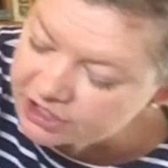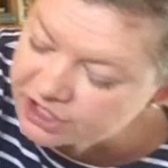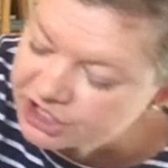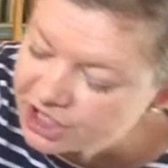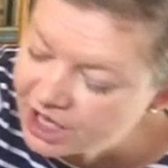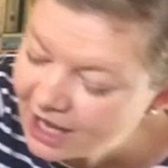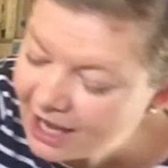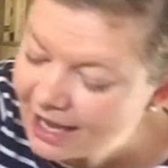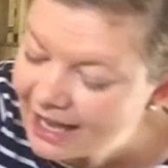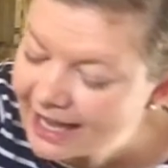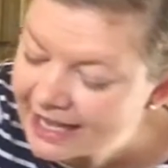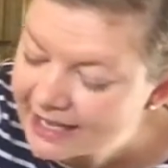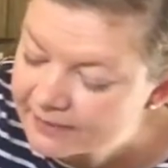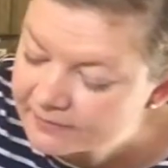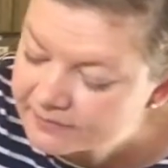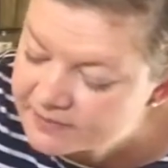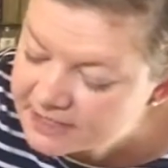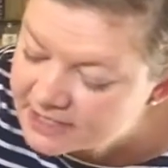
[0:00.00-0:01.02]

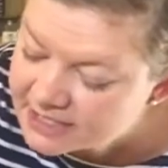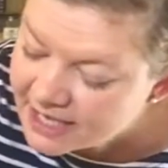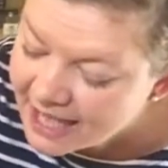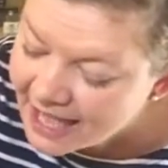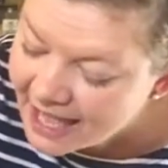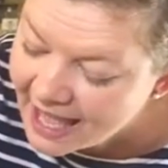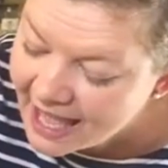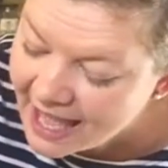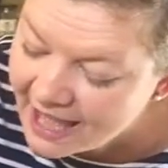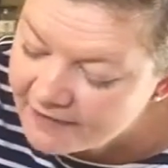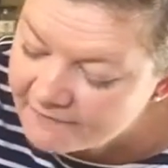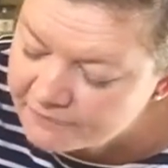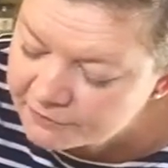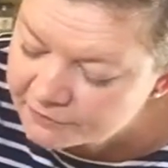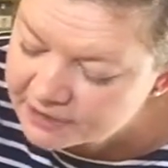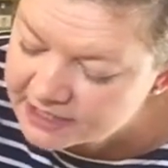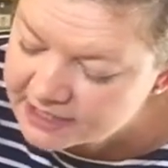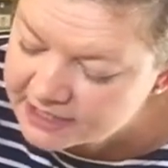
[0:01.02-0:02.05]
times
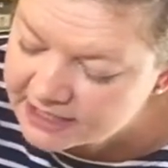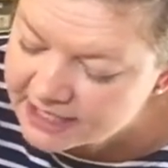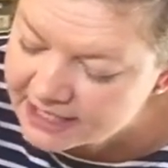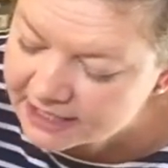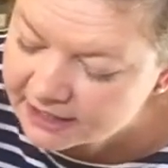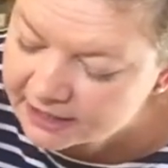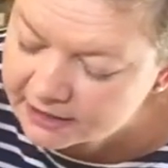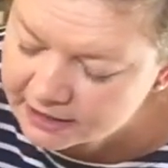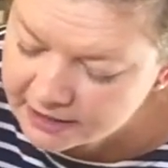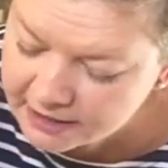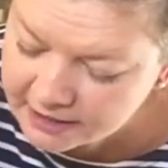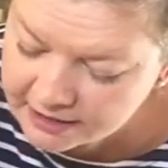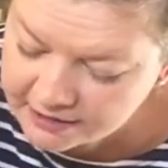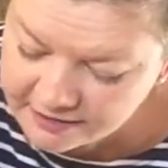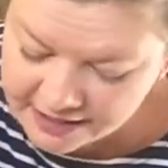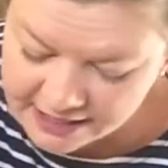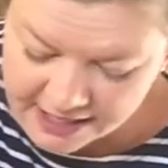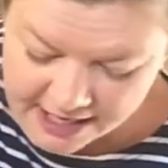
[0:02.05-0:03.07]
everything
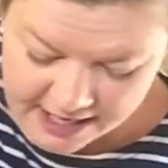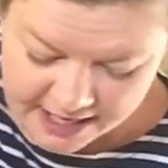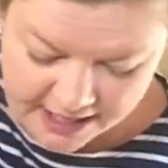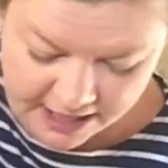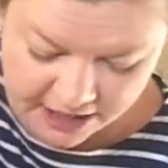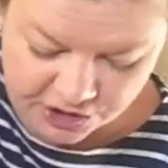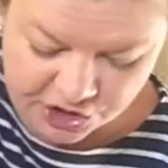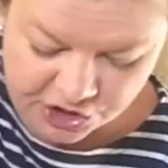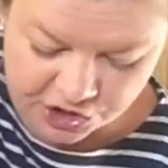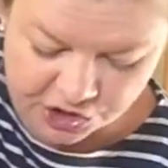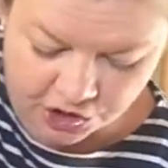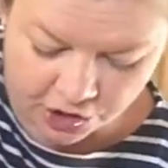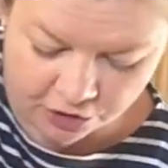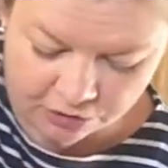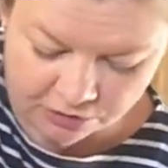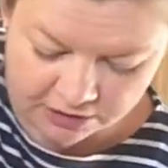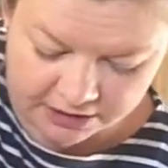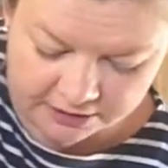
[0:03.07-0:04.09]
that he had
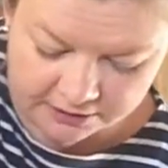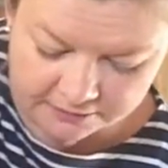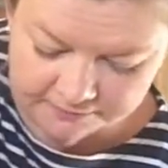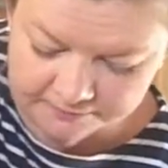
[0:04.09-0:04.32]
stolen.